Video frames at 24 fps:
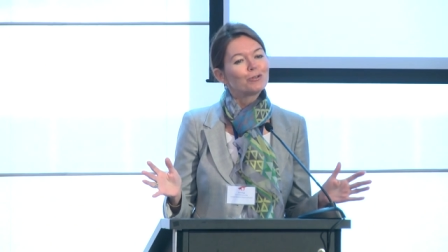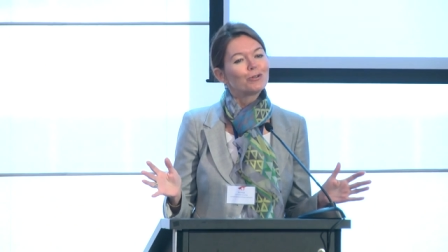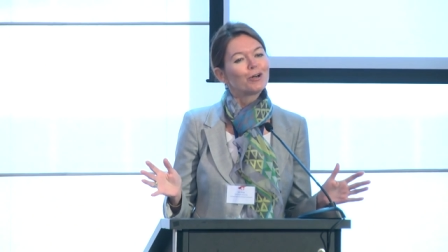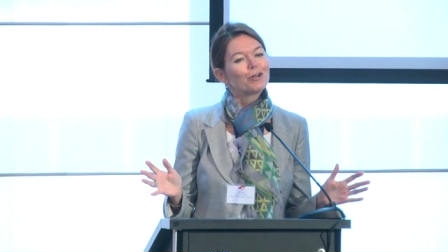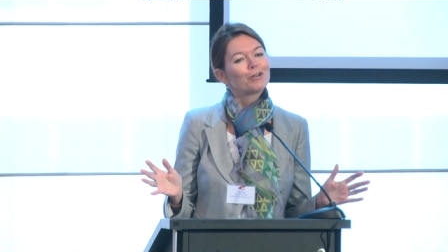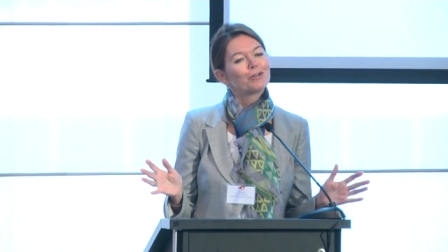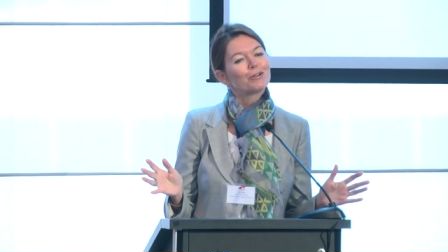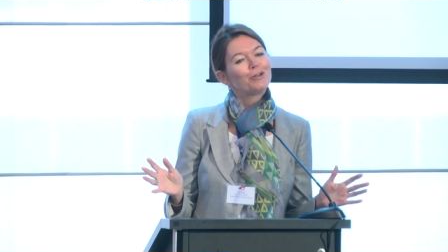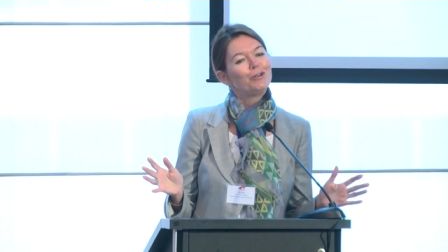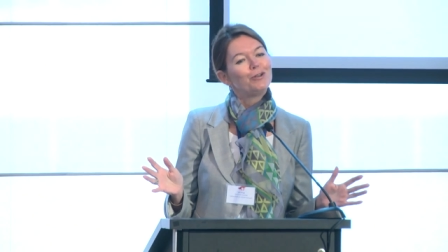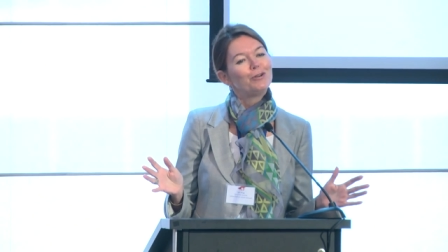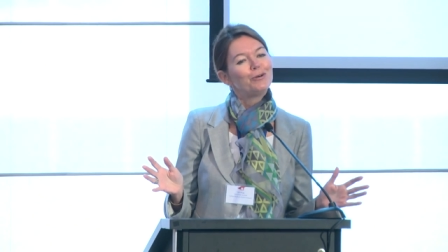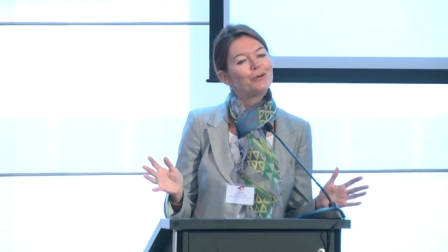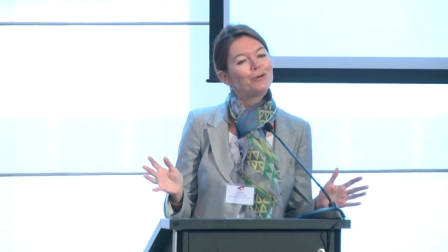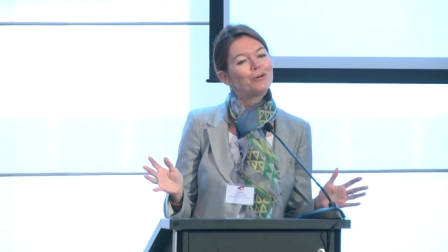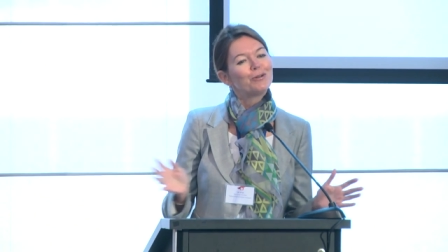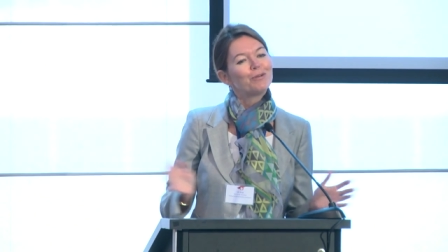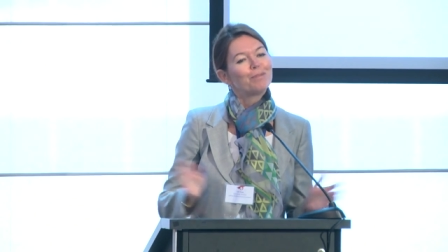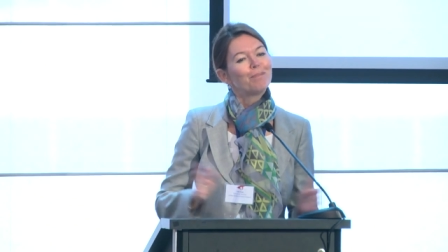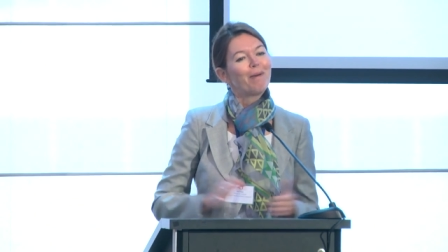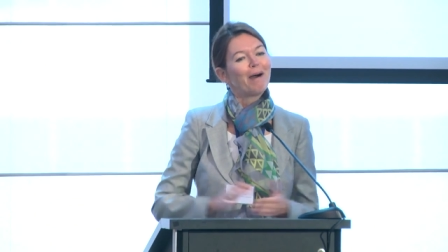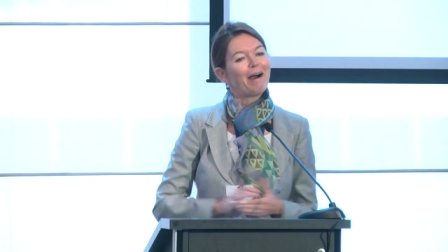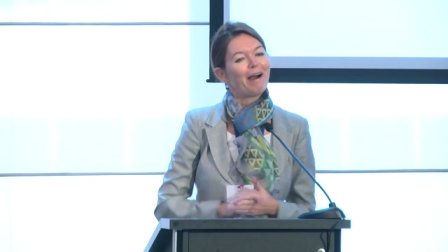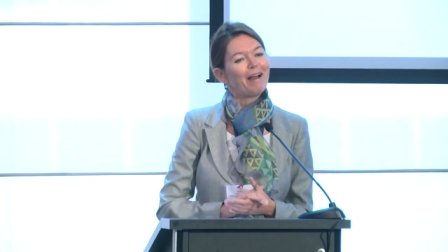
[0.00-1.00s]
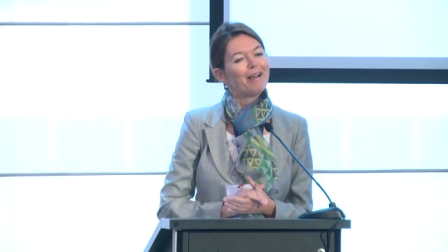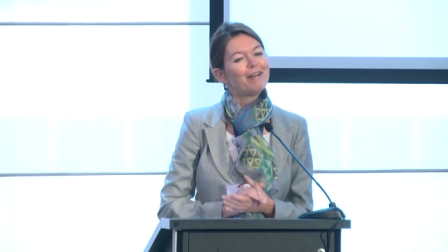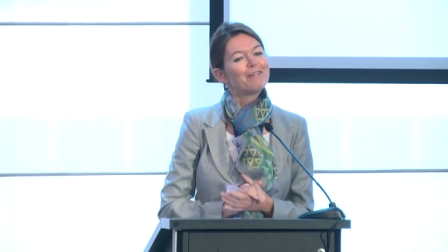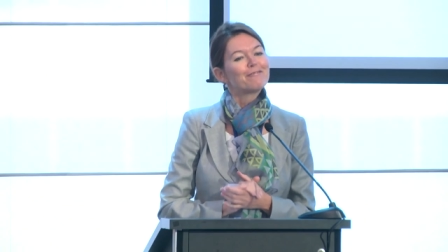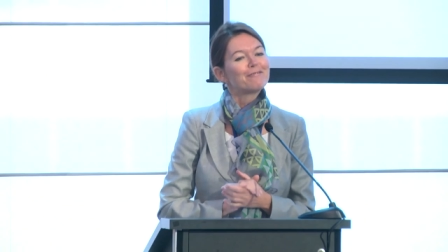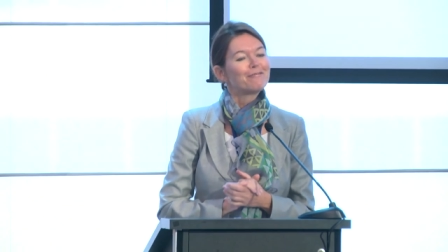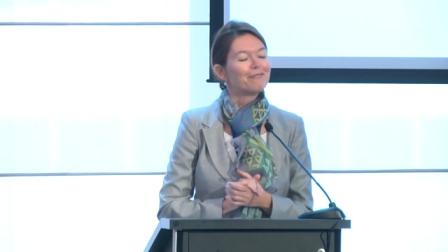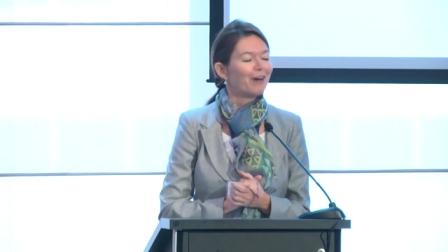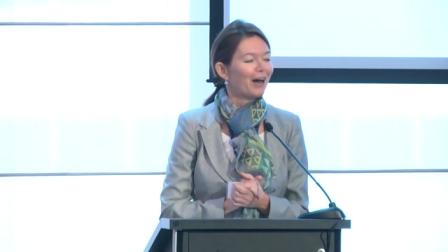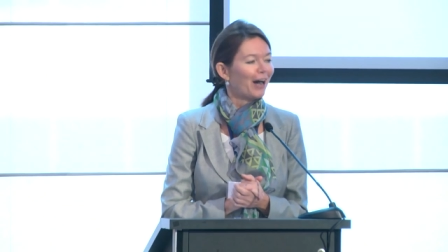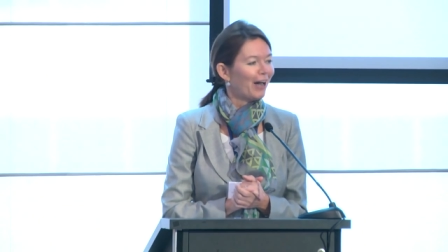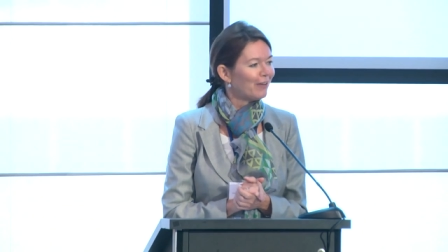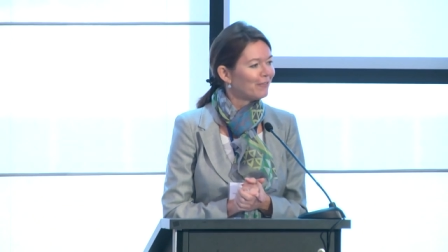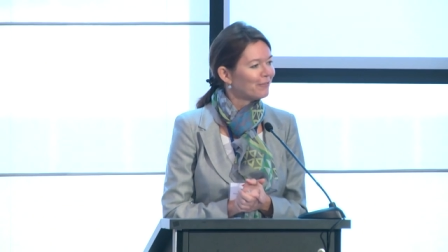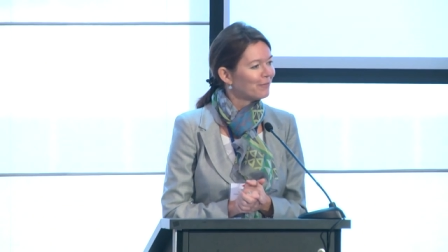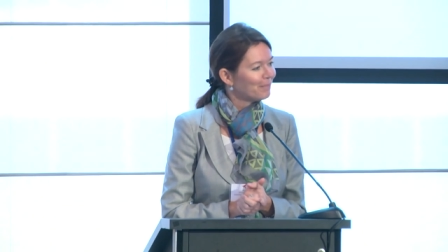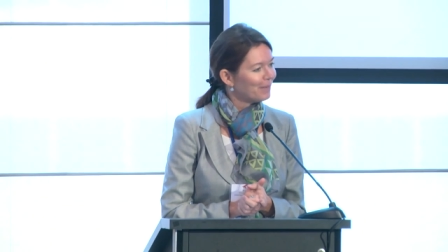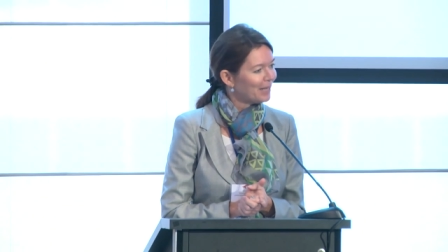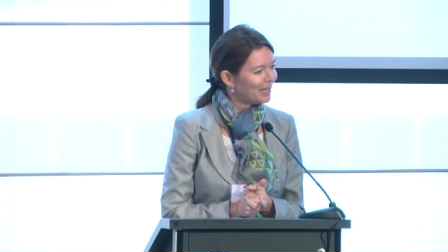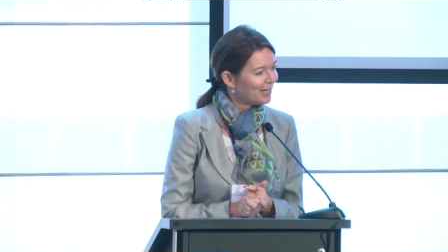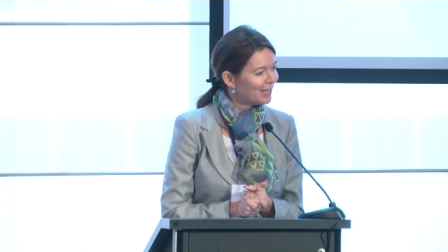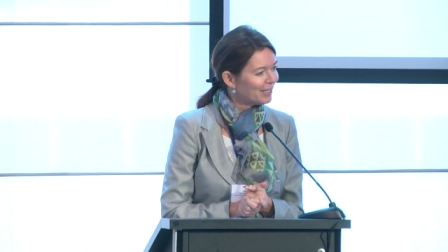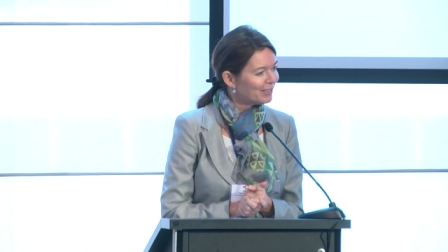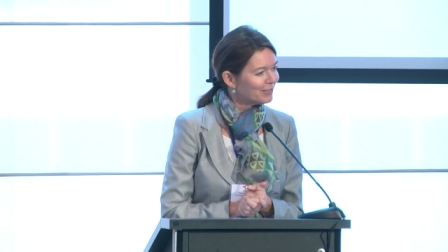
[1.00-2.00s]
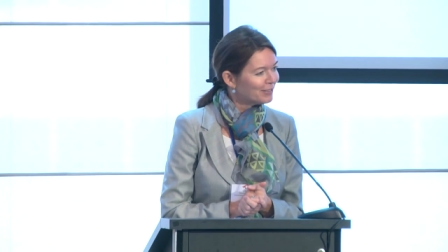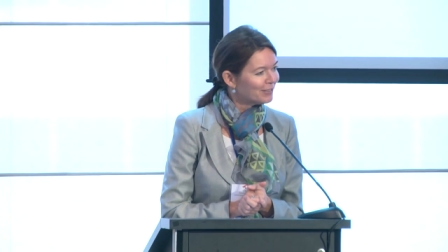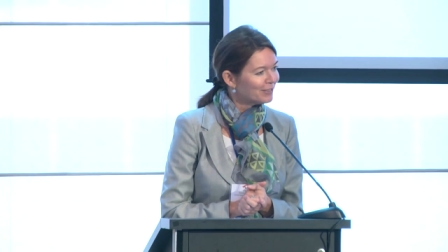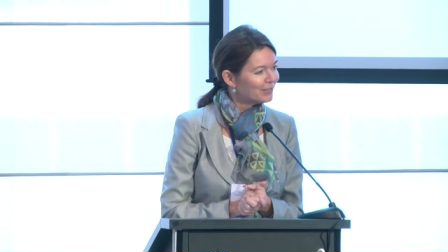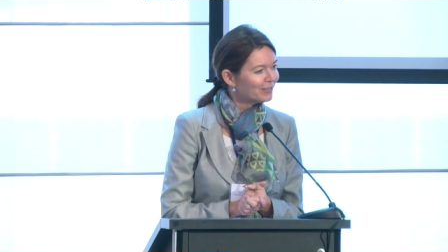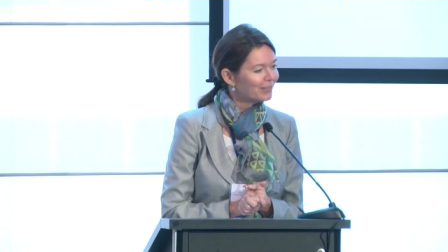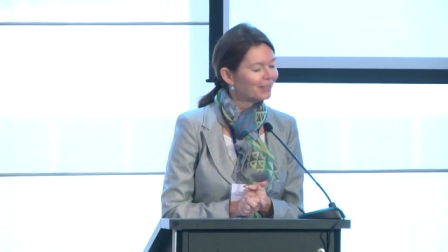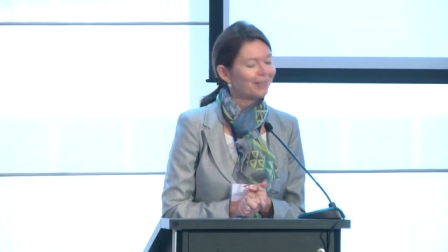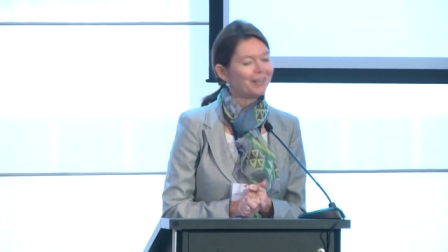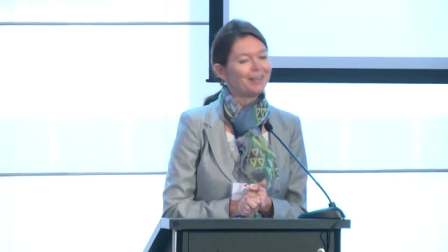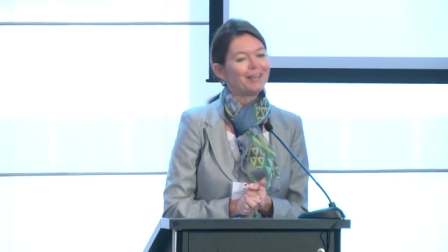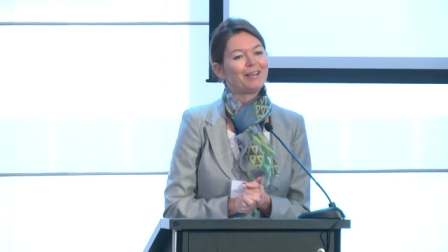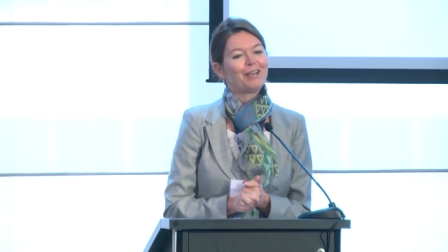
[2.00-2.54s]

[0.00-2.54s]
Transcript: conclude my 5 minutes